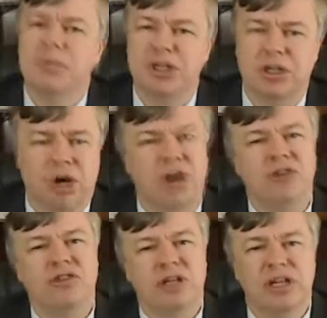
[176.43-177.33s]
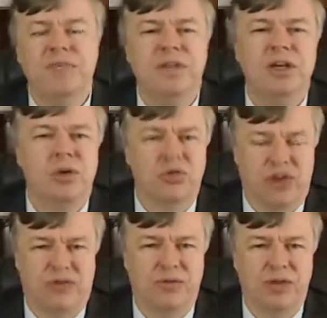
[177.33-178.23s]
because if he goes
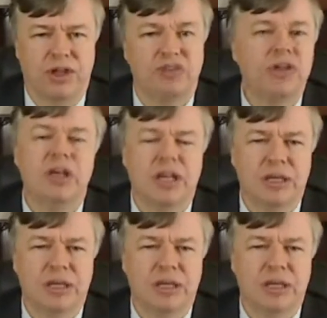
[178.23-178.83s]
after this,